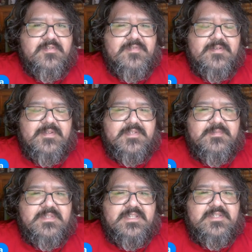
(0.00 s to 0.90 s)
$5 a
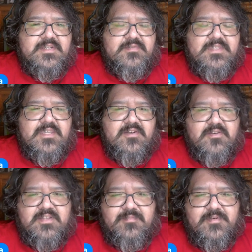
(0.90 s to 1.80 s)
month gets you everything,
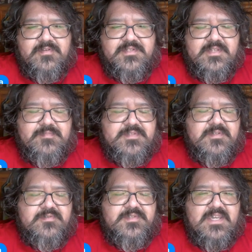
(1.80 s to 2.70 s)
early bonus
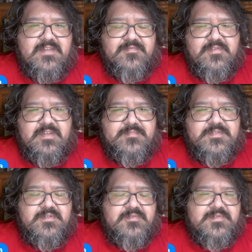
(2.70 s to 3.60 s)
episodes, ad-free
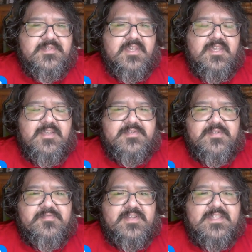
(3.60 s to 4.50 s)
episodes,
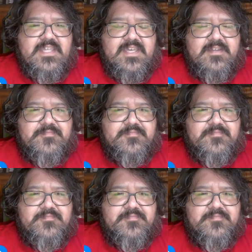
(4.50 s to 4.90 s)
stuff like that.